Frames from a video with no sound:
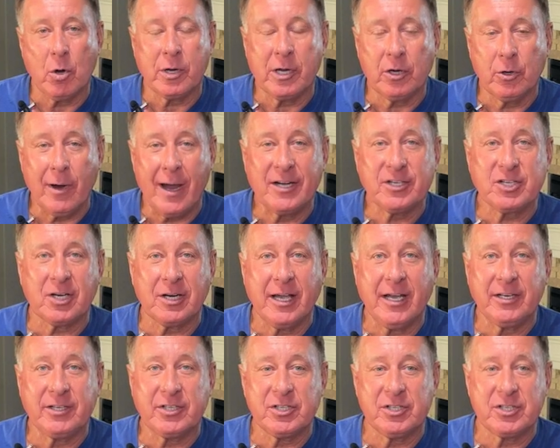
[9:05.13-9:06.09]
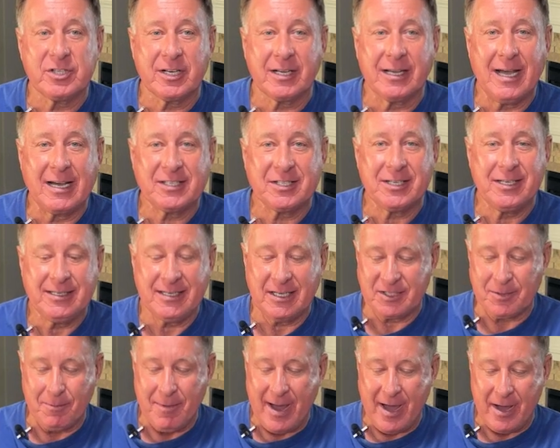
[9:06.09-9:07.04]
Congratulations to Gussie. It
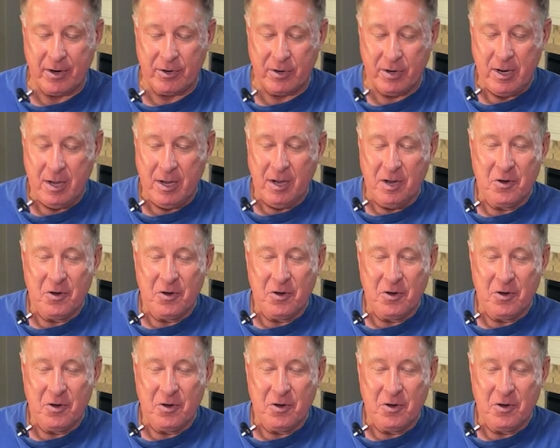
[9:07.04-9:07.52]
doesn't matter.